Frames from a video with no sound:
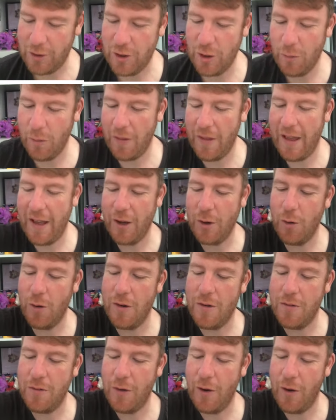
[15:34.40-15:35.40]
sure what they're
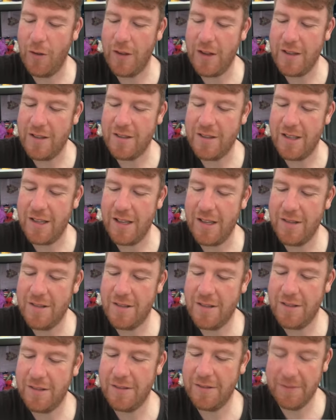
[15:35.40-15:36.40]
going for these
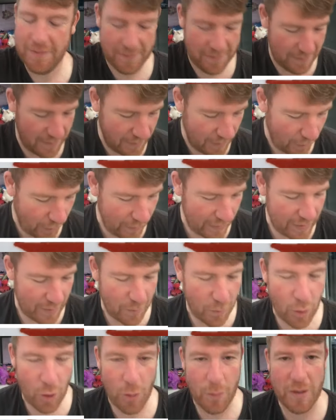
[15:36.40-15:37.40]
days, or at the
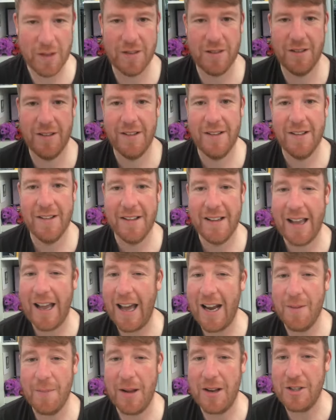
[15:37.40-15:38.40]
moment.
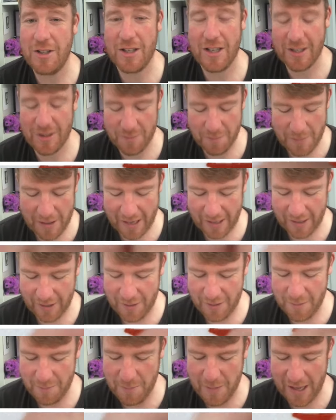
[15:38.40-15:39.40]
Can't imagine it's
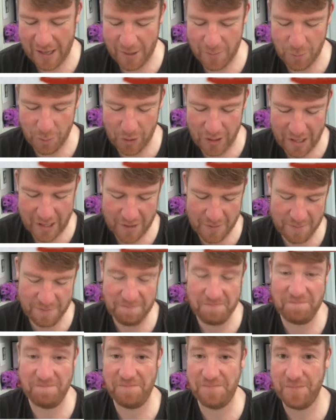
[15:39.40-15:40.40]
mega money.
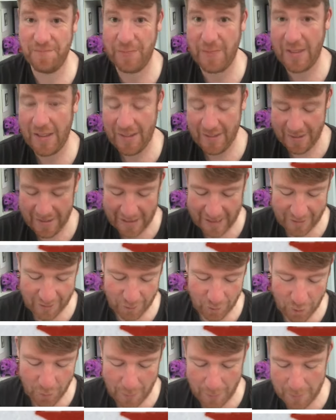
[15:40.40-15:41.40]
I don't
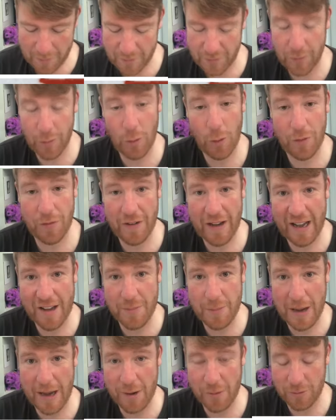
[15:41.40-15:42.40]
know, maybe it's £4 or
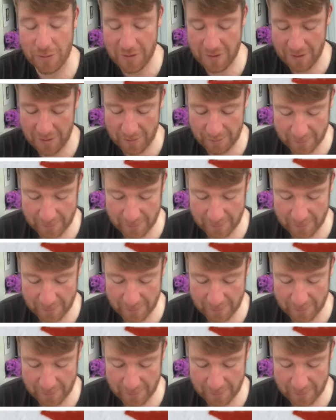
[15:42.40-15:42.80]
£5